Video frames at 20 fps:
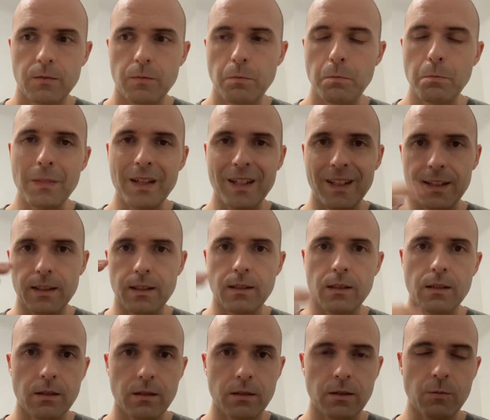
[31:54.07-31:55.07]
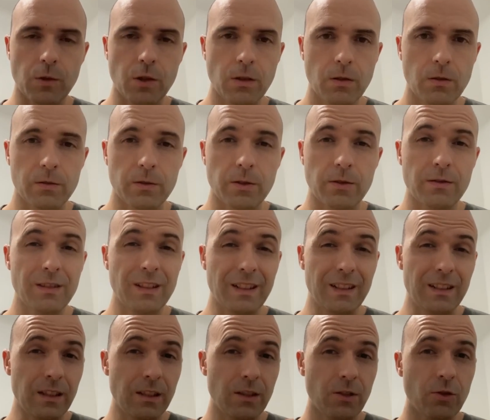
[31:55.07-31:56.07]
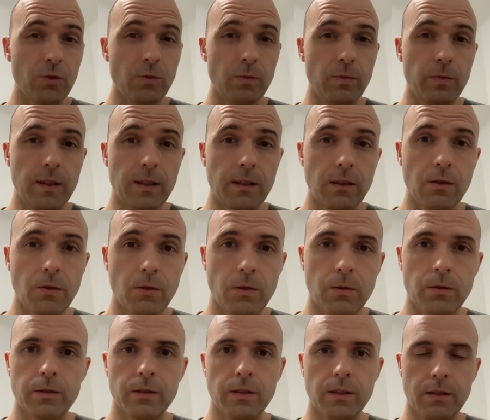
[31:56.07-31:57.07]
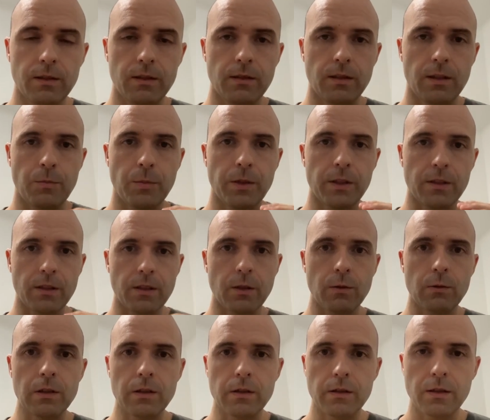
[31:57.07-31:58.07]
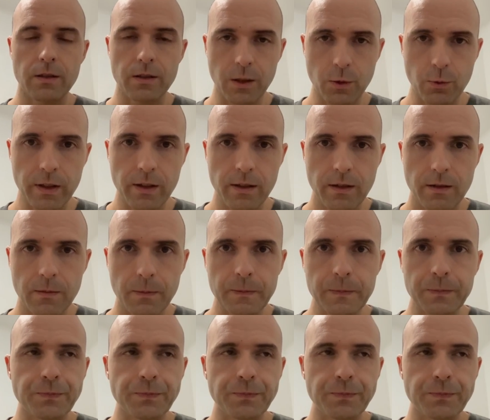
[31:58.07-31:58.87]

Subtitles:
many system calls that need to be called in a particular sequence.